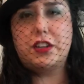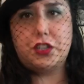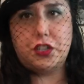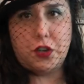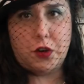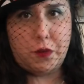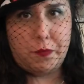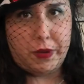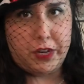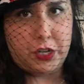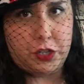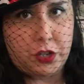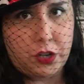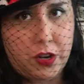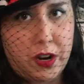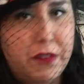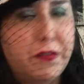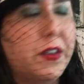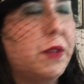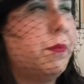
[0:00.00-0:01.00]
show a picture
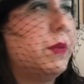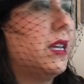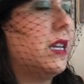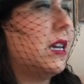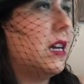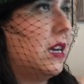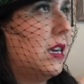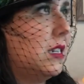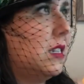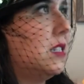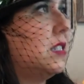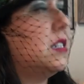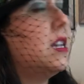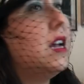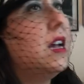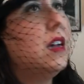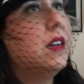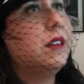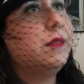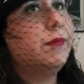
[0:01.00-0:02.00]
of it because
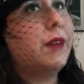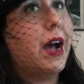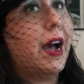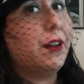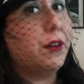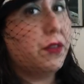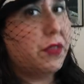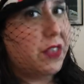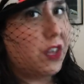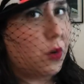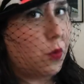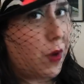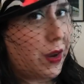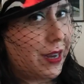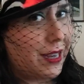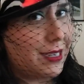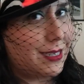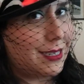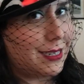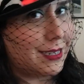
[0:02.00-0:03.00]
I don't think one
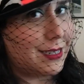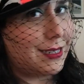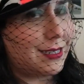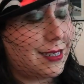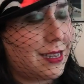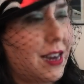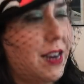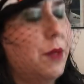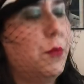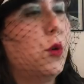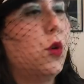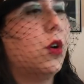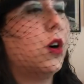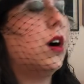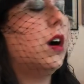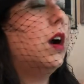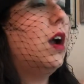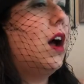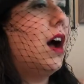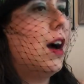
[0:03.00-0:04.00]
exists
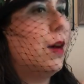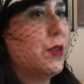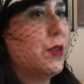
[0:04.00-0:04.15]
anymore. I